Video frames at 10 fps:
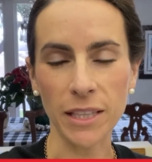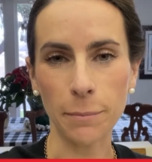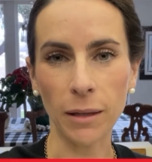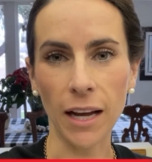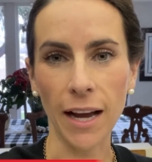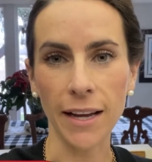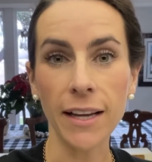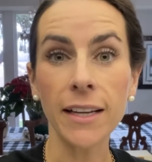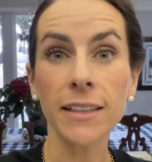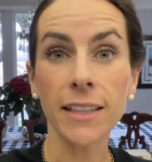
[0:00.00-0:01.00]
Supply.
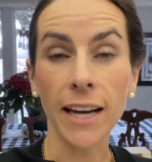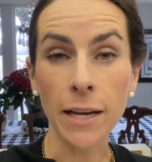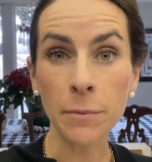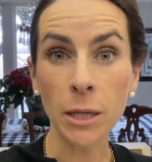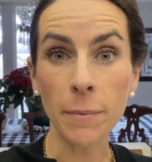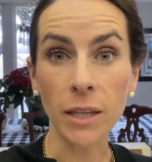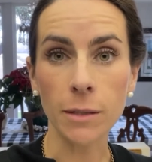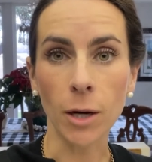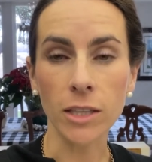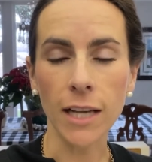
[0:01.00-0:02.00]
Today I'm gonna to mix
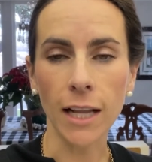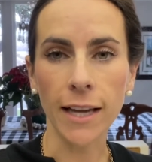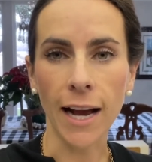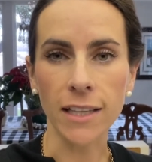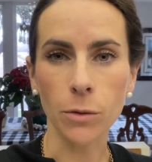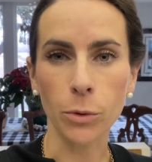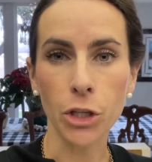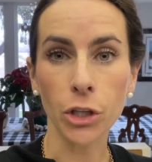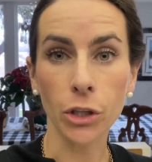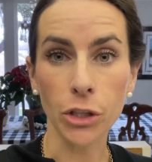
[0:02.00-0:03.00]
some oxalic acid with
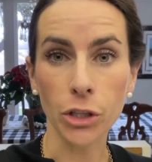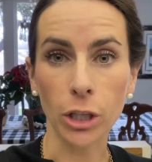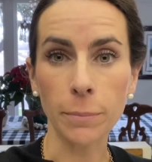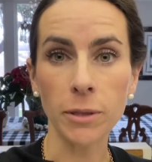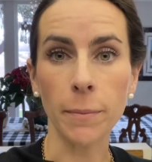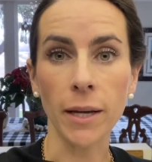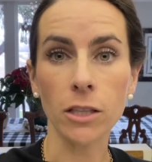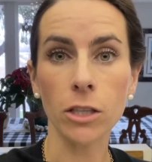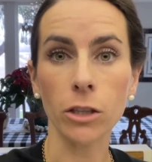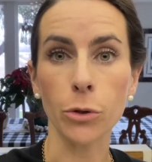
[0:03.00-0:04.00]
sugar syrup to make a
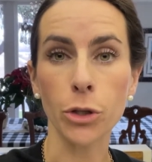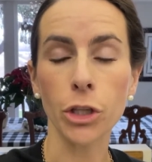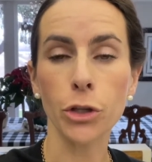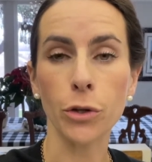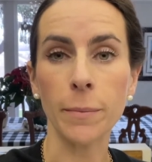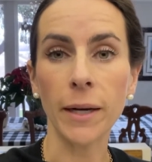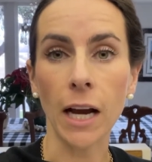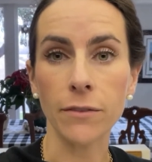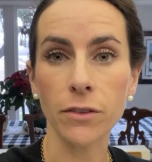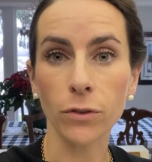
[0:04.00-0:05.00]
solution to treat my
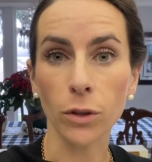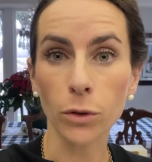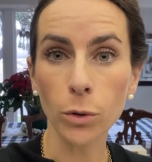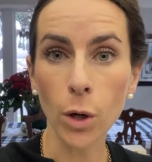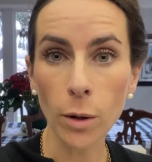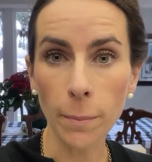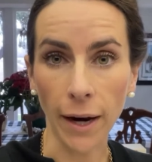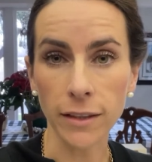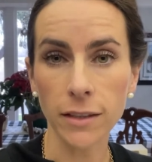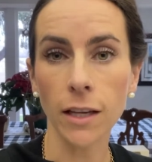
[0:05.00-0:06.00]
hives for varroa
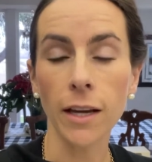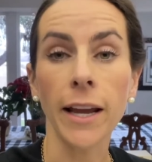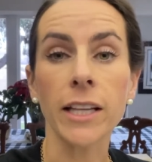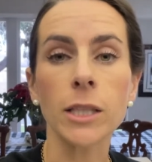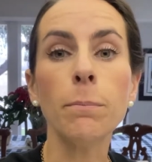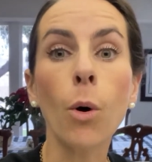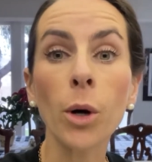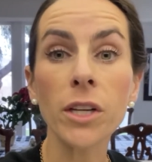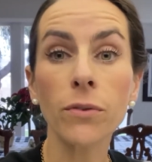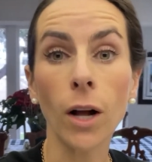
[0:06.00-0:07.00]
mites. It's
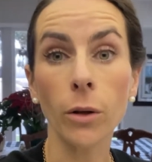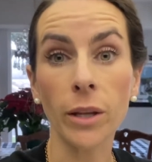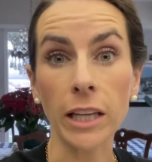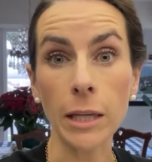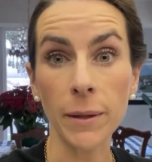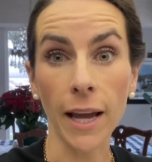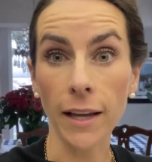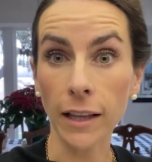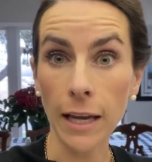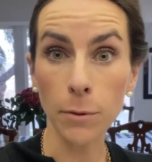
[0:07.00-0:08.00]
important to follow the
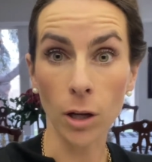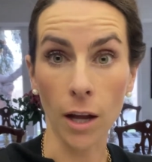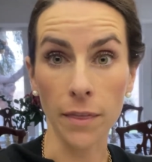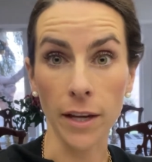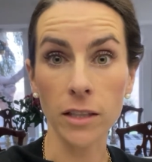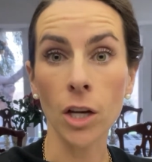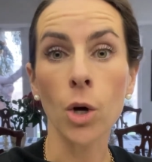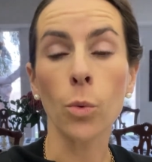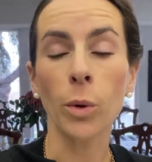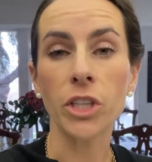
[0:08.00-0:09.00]
EPA label on this,
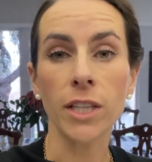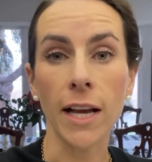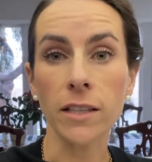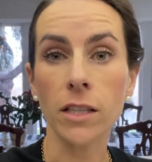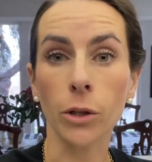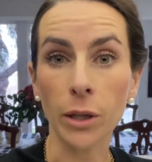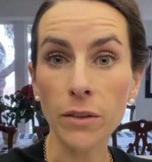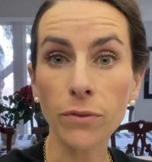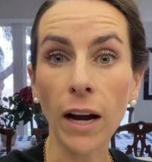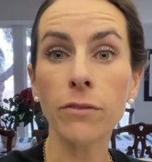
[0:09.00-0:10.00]
which says
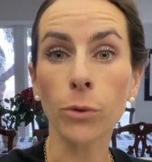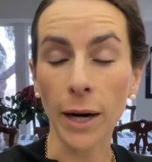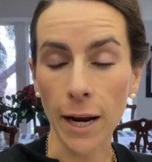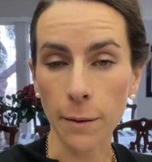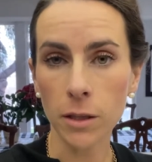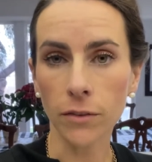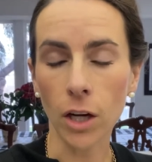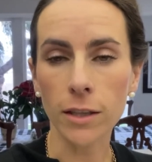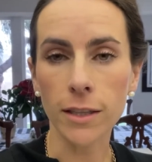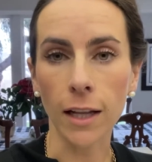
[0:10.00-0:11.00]
35 grams of
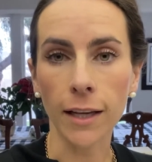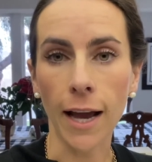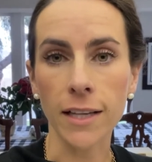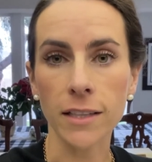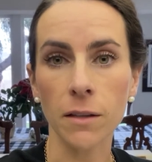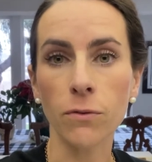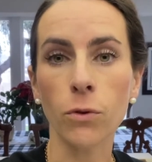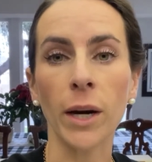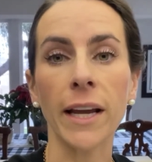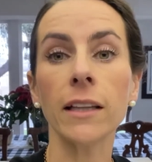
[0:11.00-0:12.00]
oxalic acid
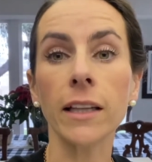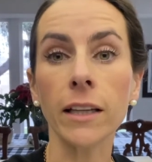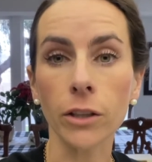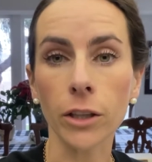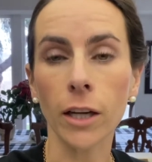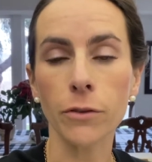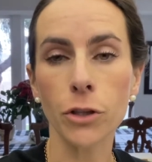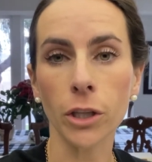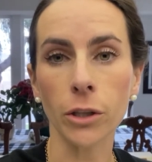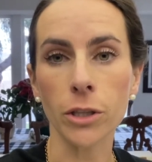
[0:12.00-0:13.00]
for a liter of
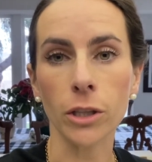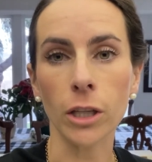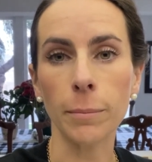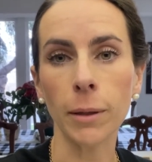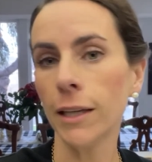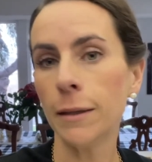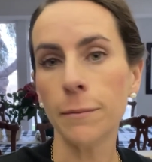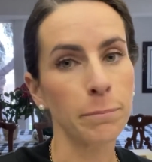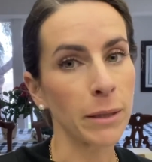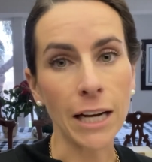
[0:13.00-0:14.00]
sugar syrup
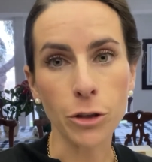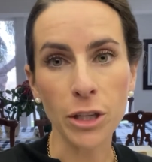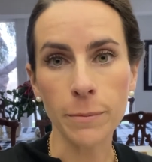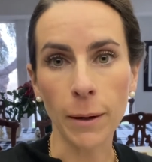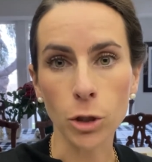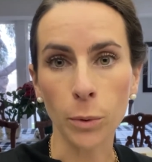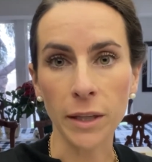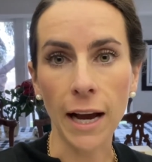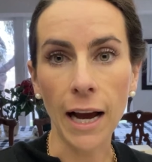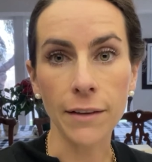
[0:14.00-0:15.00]
but that treat's about 20
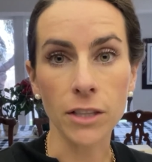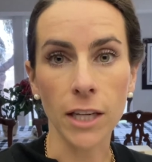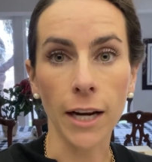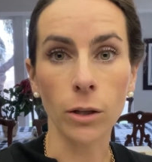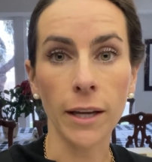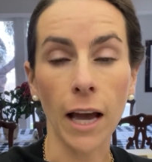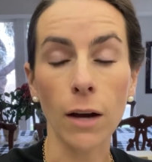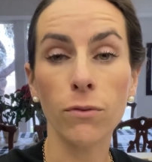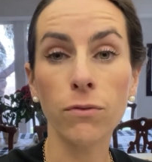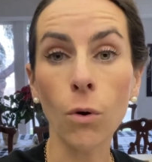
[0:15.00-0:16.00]
hives and I only
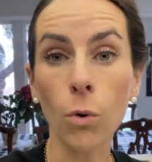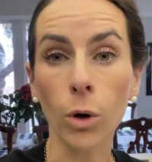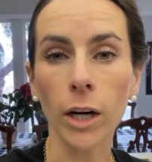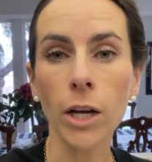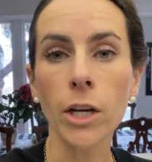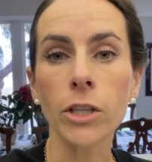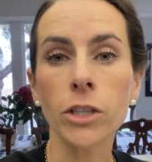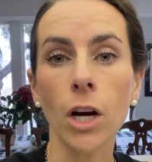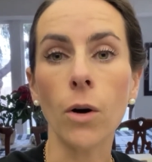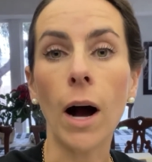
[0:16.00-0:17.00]
have four.
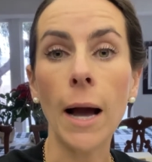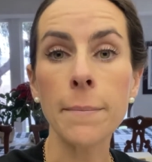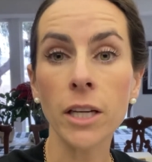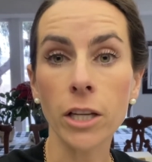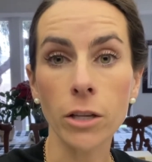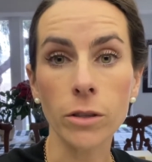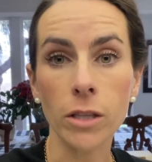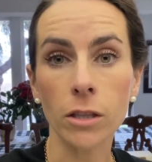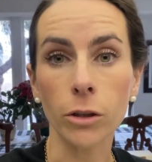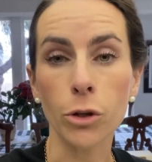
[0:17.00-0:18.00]
So I'm gonna use a
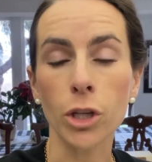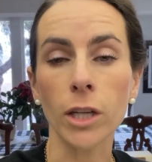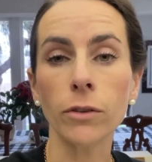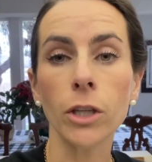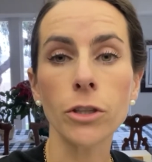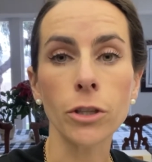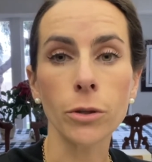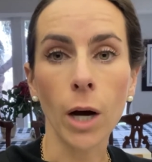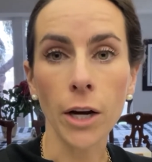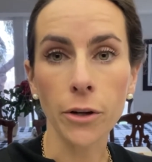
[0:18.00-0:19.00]
solution of
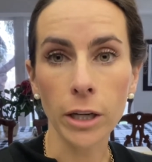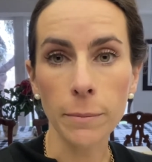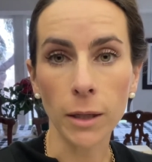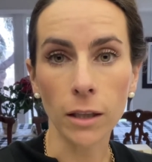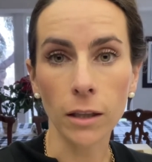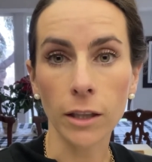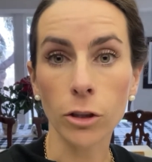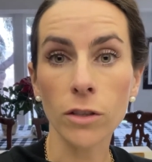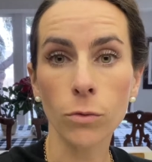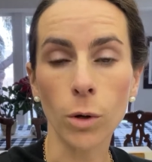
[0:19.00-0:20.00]
200
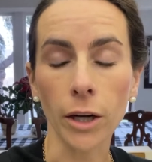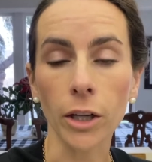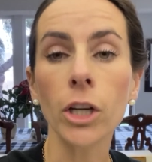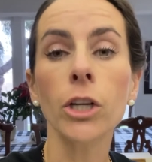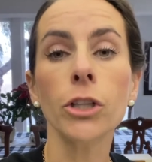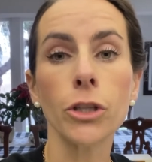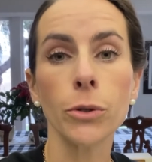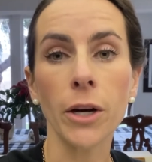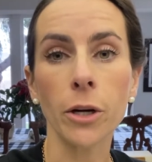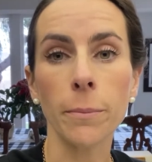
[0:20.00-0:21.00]
milliliters of water,
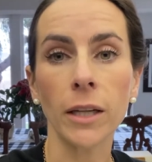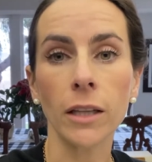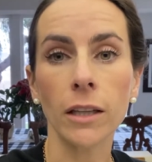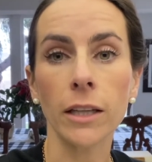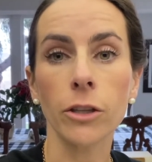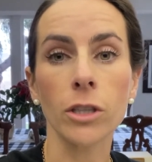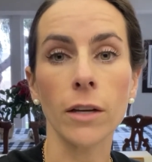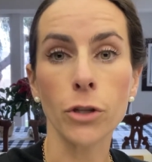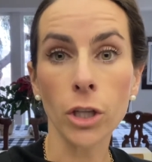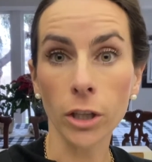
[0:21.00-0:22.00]
200 milliliters
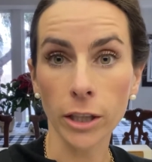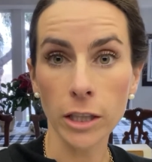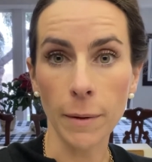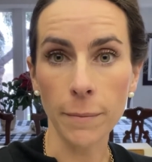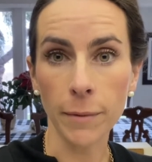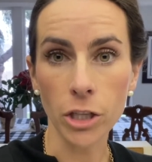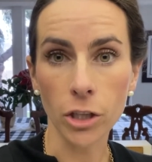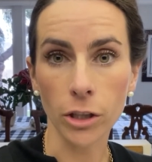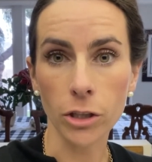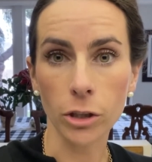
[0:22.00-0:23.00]
of sugar to make my
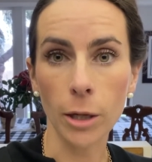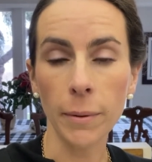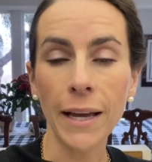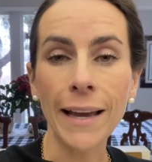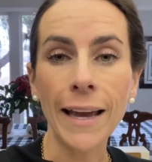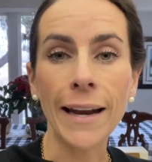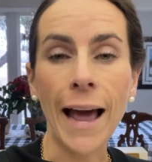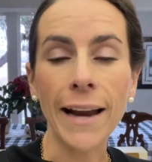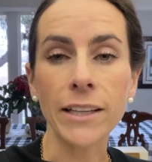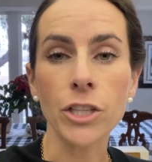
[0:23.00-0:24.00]
sugar syrup and
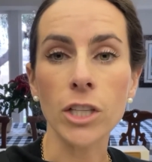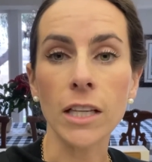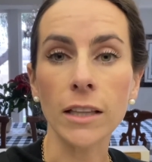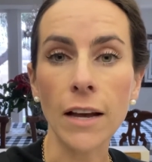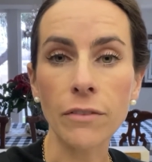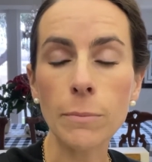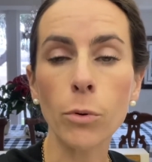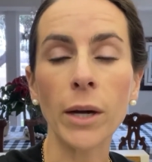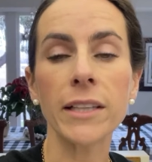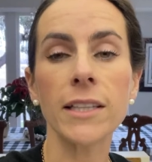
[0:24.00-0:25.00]
add in just
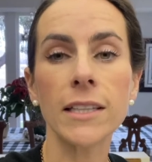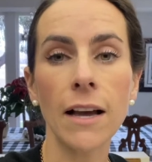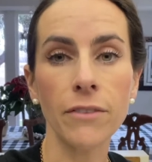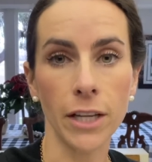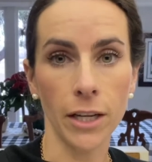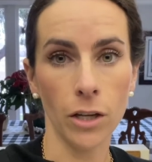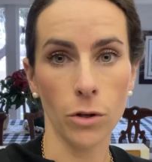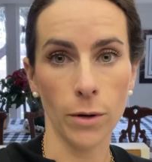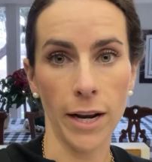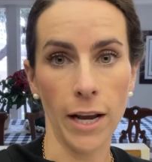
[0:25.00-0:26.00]
11.7
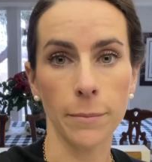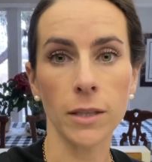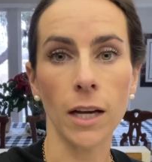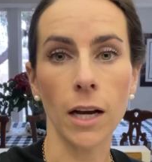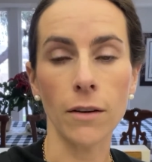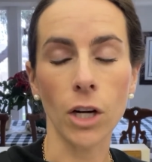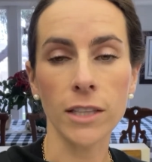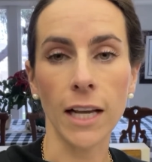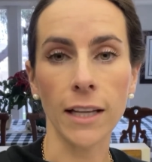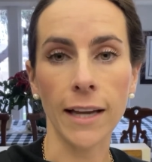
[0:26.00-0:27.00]
grams of
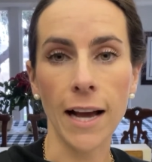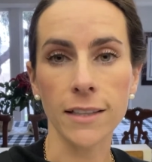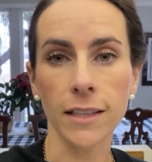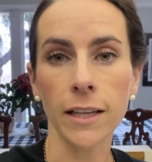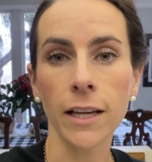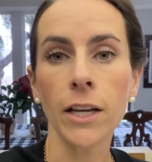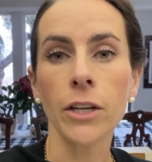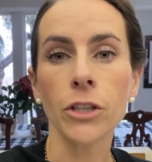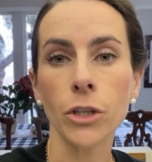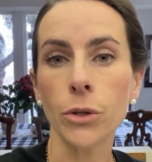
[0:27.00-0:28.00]
oxalic acid
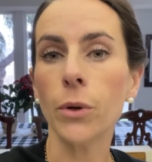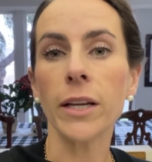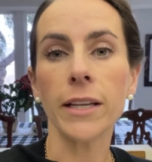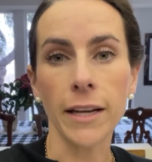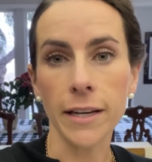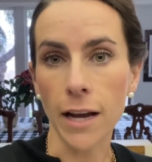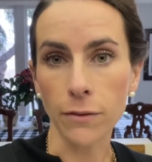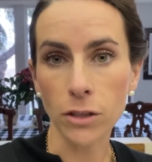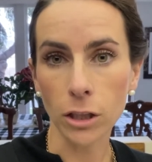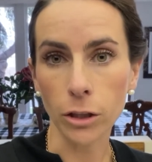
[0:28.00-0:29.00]
to get enough
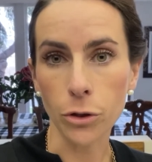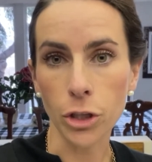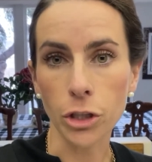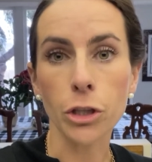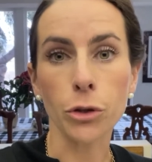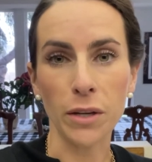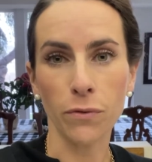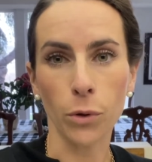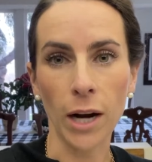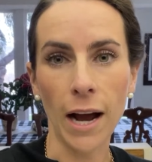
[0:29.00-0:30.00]
solution to treat
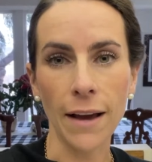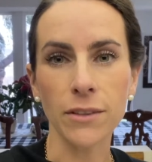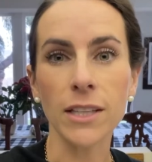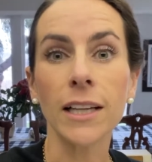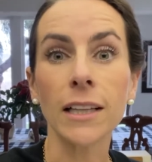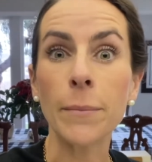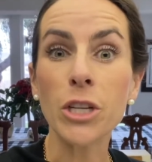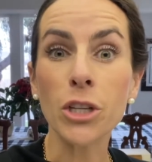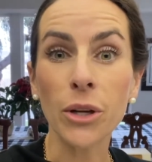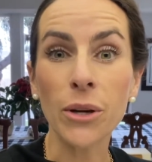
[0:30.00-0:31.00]
four hives. Let me
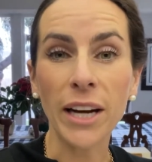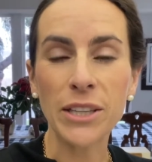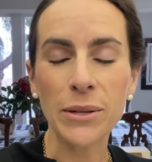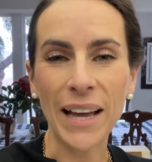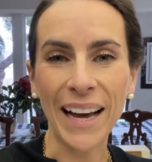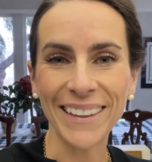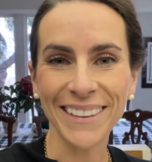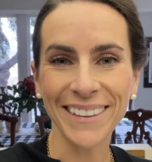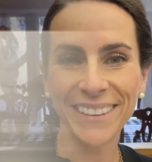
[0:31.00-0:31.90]
show you how to do that.